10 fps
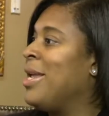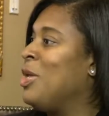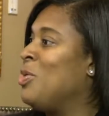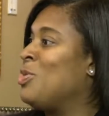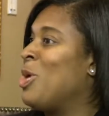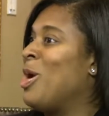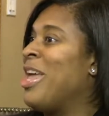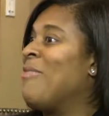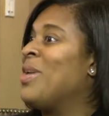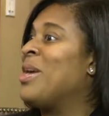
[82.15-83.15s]
and you start
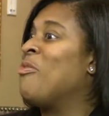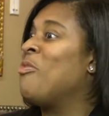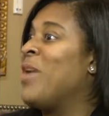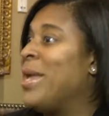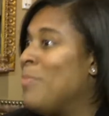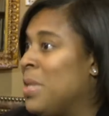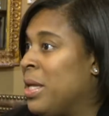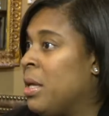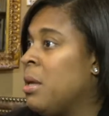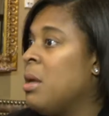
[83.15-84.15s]
having a
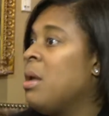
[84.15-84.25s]
family,